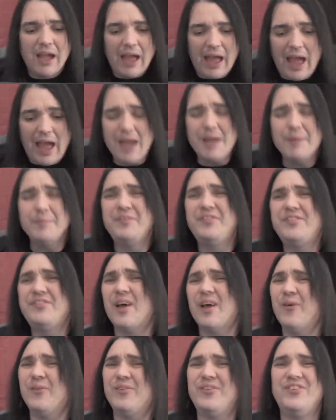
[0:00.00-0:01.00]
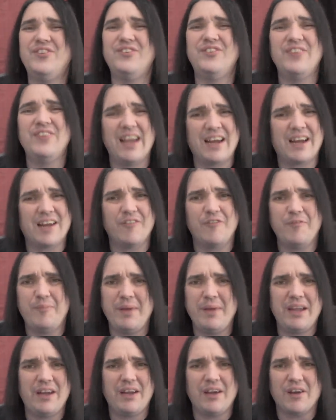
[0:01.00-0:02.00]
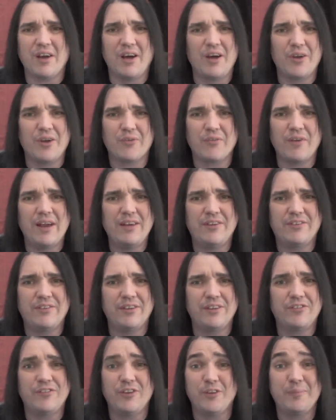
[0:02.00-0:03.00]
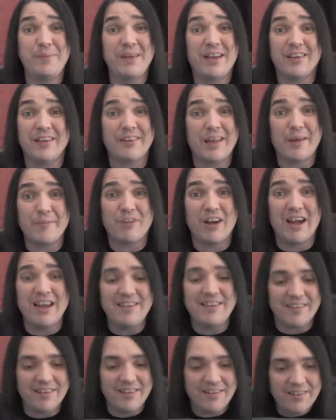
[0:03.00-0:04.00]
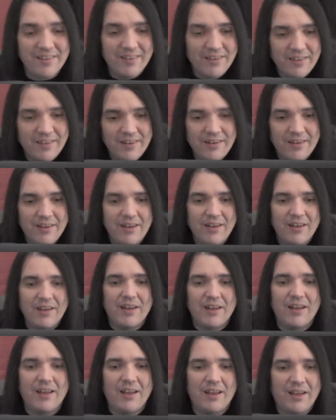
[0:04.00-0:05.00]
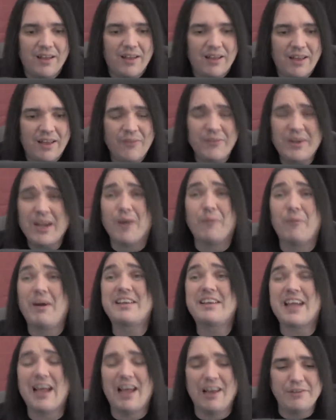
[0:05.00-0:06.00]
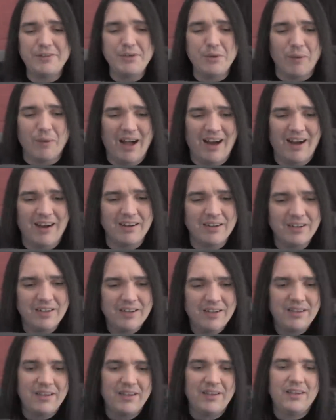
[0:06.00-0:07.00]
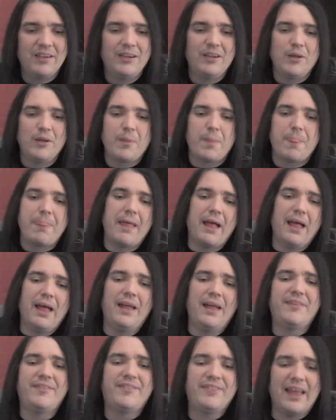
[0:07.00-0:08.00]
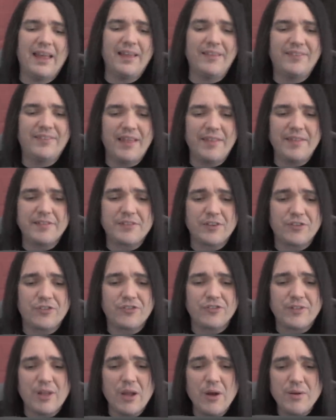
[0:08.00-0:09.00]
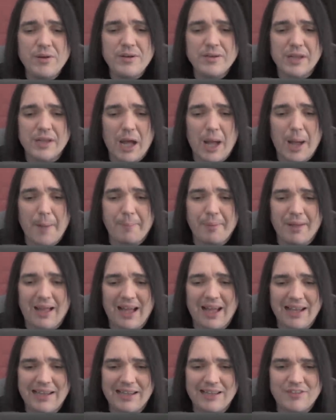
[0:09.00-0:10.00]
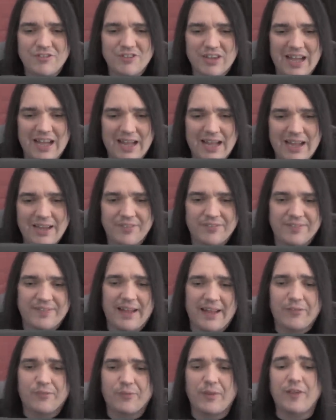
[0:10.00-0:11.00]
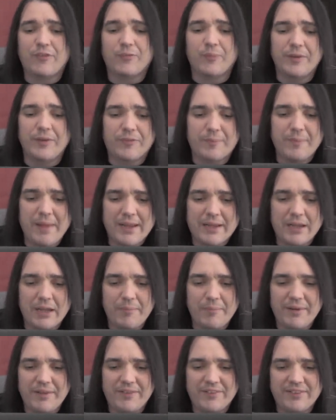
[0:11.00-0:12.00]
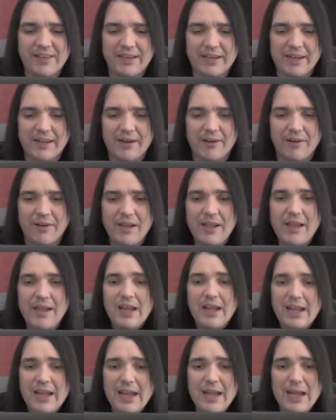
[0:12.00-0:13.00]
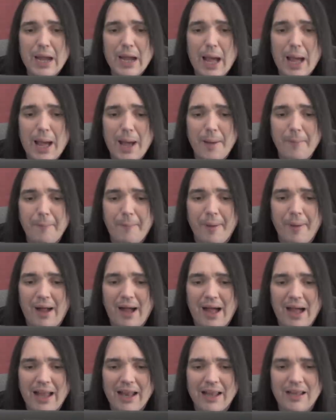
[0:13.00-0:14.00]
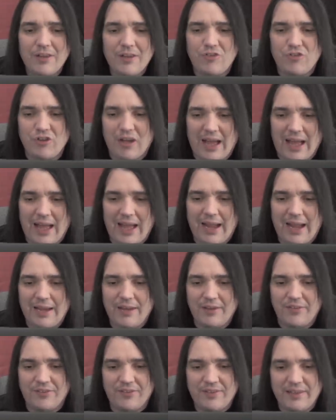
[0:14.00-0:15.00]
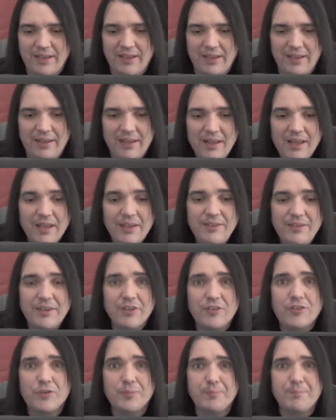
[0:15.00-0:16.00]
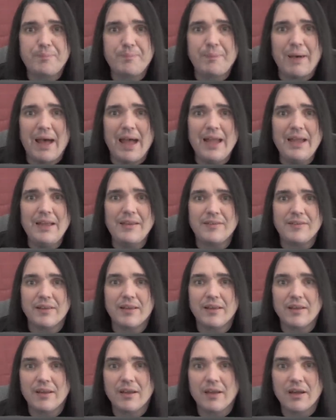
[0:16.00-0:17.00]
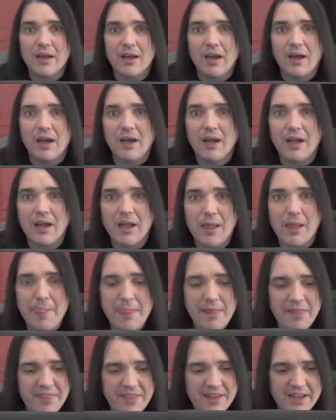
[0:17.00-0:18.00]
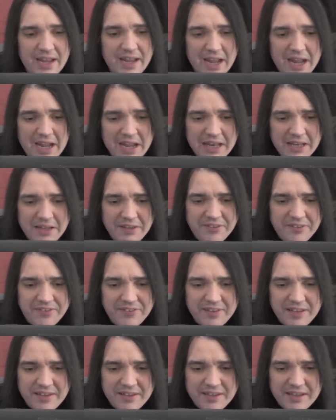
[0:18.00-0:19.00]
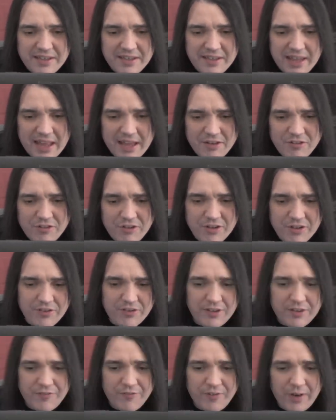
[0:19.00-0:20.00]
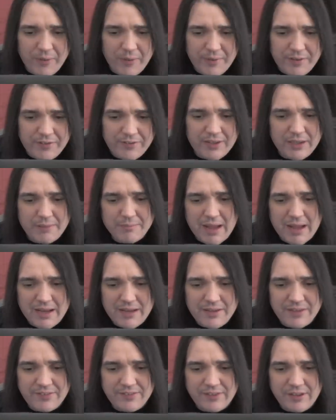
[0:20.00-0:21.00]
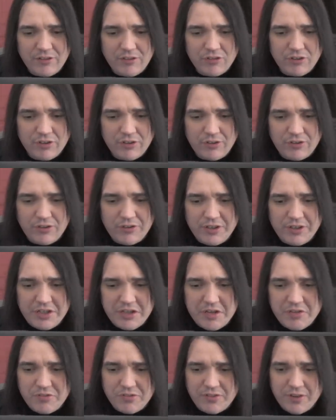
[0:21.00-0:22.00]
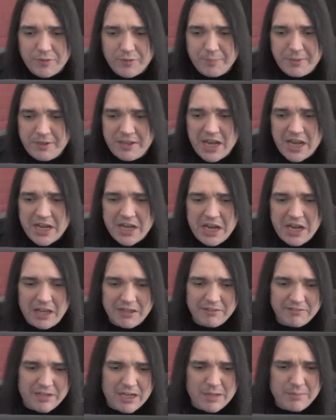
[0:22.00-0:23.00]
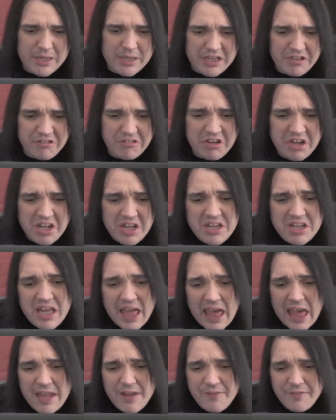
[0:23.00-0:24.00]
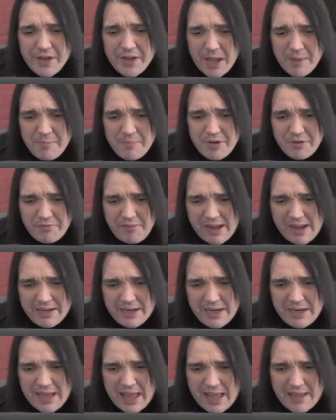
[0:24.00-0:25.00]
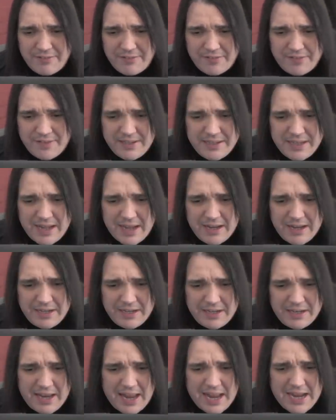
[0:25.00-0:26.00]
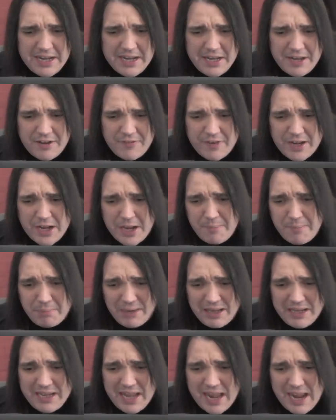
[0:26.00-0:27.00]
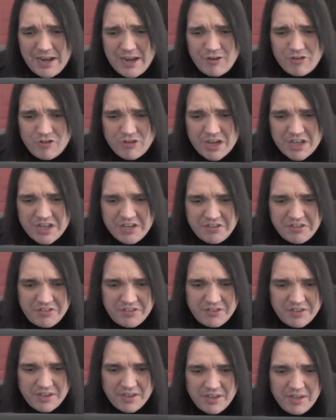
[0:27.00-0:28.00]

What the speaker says: I am so sick of being called a racist just because I'm right. I don't care what color you are. It says that the student apologized. That's what's making me sick here. He apologized. Despite the innocent intentions influencing my decisions to use this particular image, I have come to recognize the negative implications.